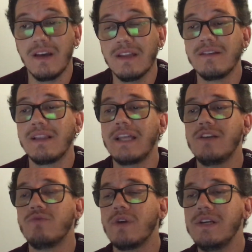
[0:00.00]
and the
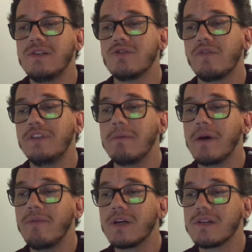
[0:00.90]
Latin races of the
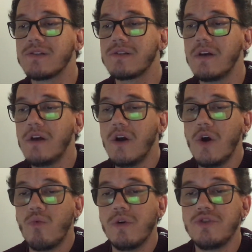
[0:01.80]
Americas,
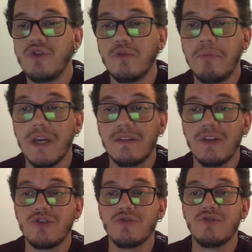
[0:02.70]
one should pay
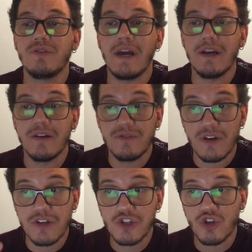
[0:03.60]
attention to
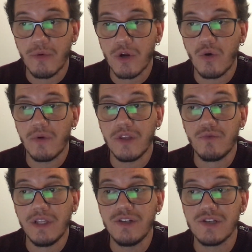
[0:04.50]
their historical
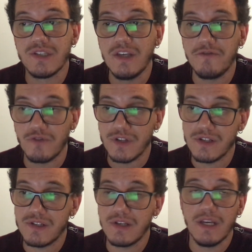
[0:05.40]
and religious
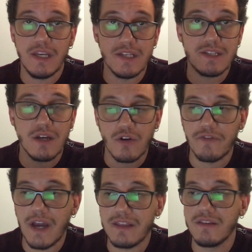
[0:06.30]
difference instead
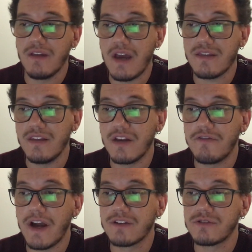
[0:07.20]
of ethnic
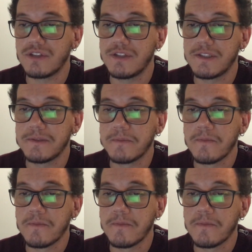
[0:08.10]
factors.